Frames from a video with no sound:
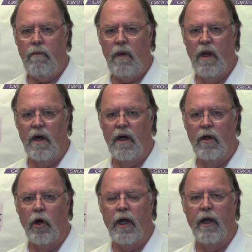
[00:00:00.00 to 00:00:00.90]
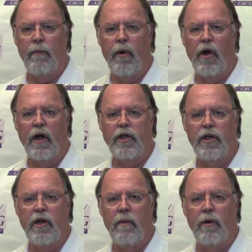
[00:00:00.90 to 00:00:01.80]
uh, looking at
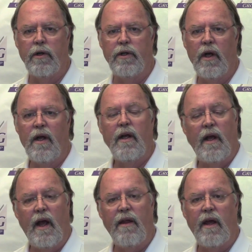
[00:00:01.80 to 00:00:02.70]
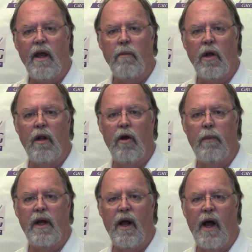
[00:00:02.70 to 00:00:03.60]
production numbers, yeah, they came in a little
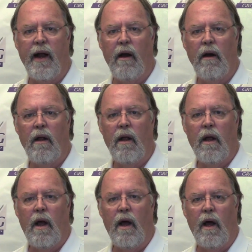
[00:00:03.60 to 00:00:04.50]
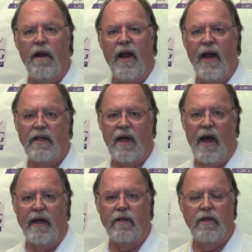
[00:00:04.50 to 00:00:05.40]
bit higher, uh, not as
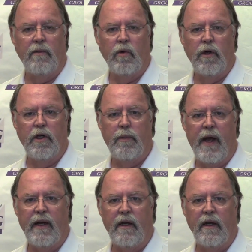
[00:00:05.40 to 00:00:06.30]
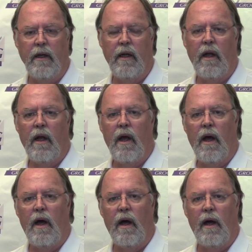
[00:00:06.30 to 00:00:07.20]
high as some were expecting,
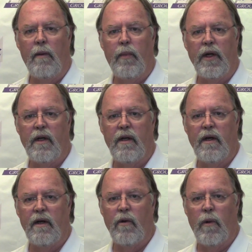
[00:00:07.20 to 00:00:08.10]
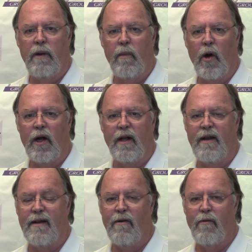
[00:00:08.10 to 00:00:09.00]
uh, but uh, the wheat market
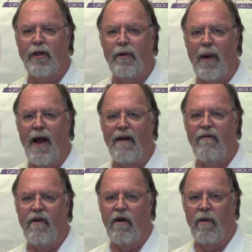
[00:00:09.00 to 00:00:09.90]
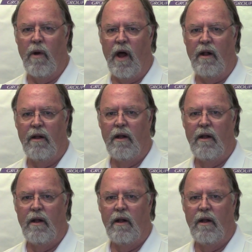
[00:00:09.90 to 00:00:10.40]
didn't respond very well.